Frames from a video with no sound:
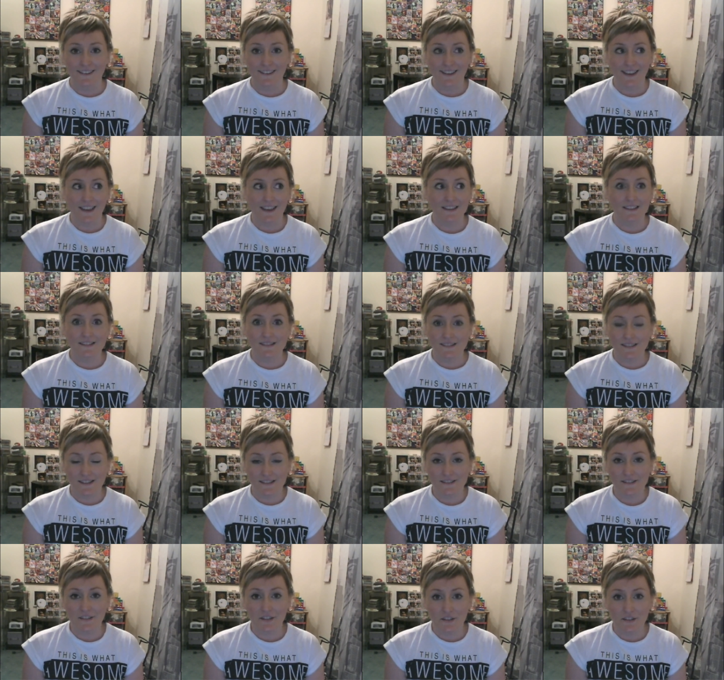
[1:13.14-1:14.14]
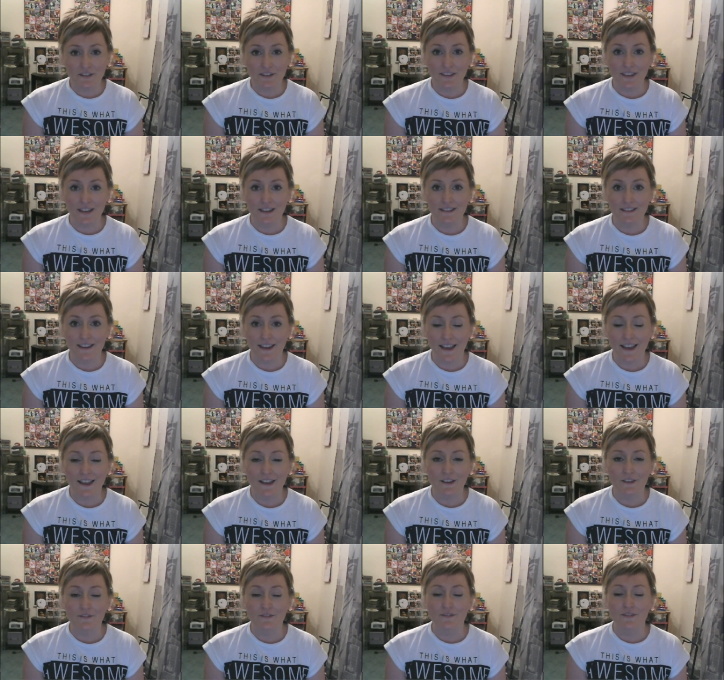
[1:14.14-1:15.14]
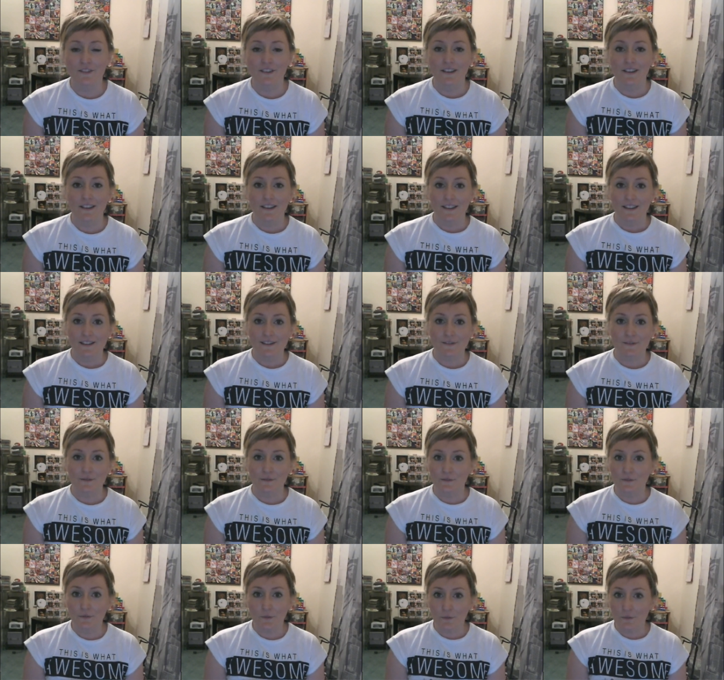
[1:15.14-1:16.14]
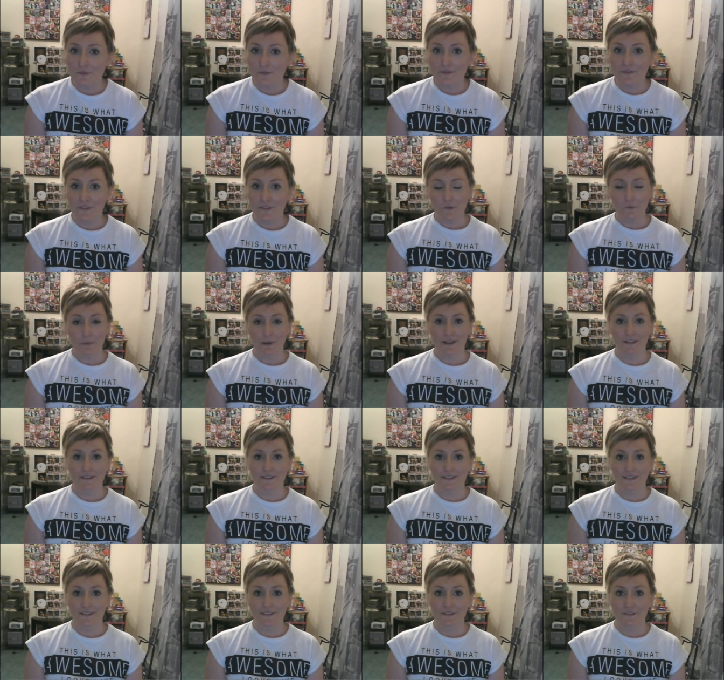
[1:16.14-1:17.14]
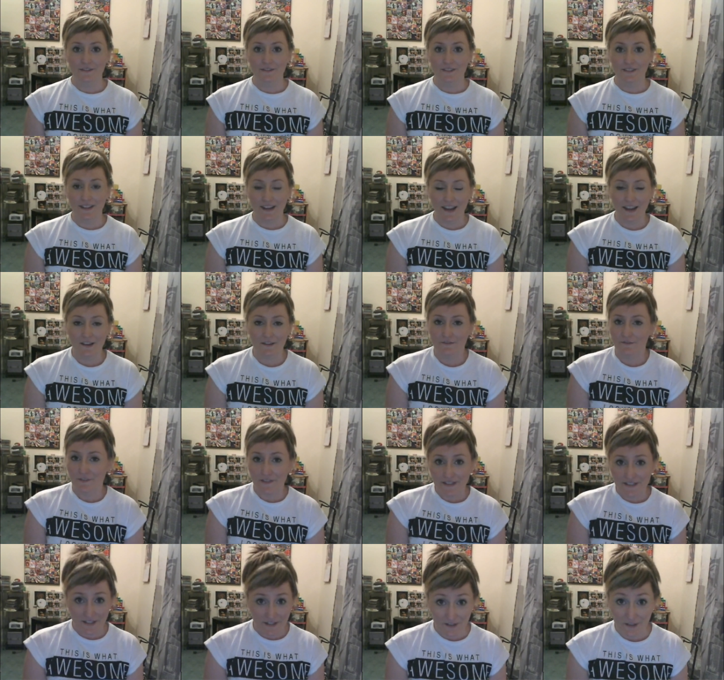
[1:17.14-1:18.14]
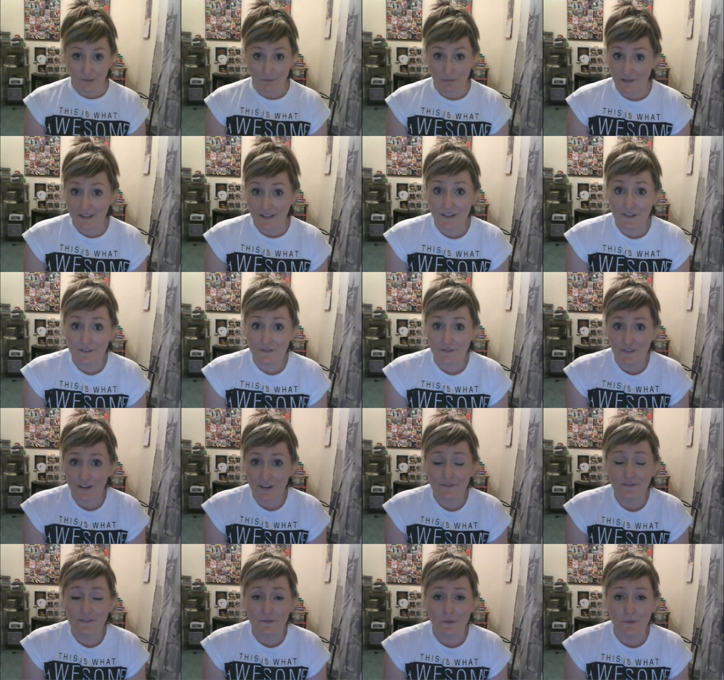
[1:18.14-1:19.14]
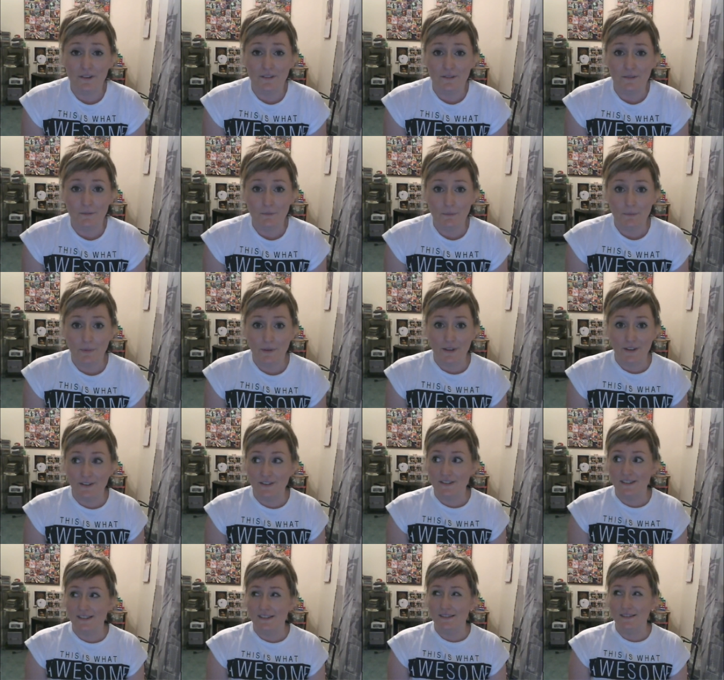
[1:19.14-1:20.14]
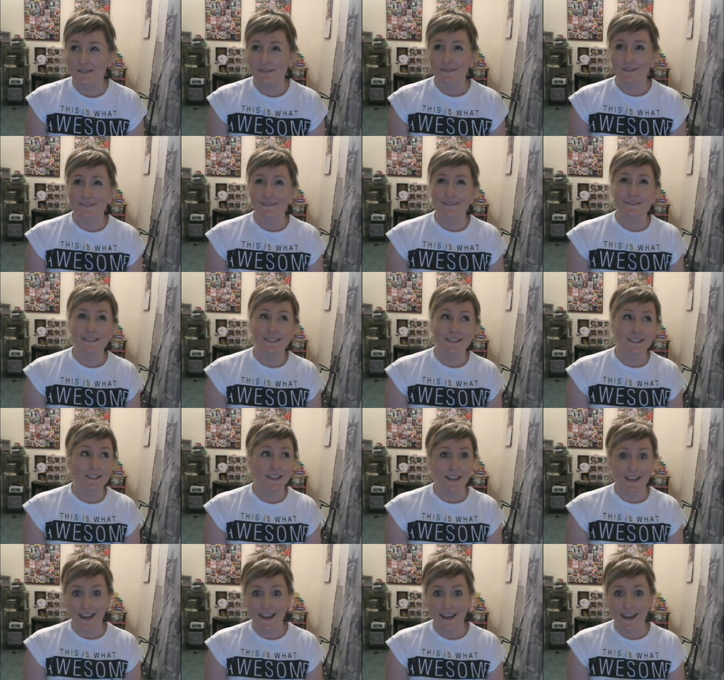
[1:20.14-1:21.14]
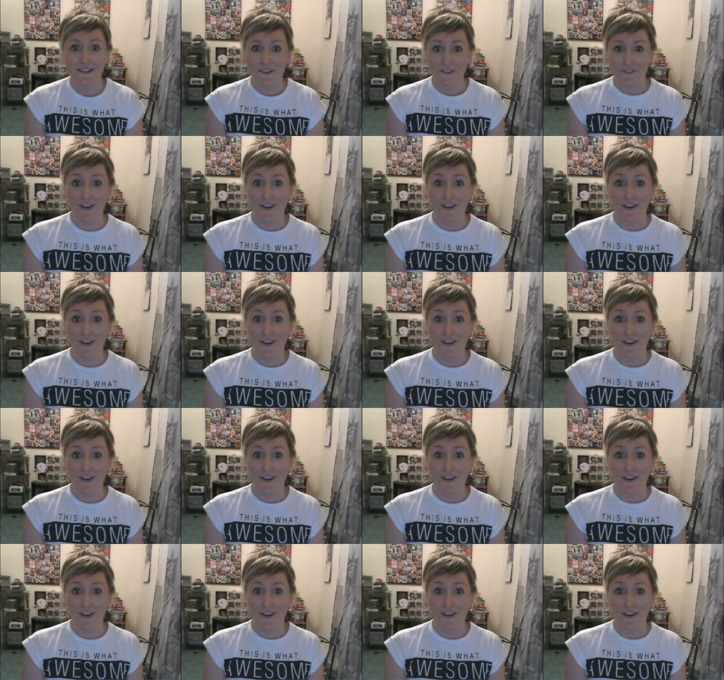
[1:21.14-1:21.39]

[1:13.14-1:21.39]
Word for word: it's, it's a good thing to have. So don't feel bad that you you can't physically be here for everyone because you kind of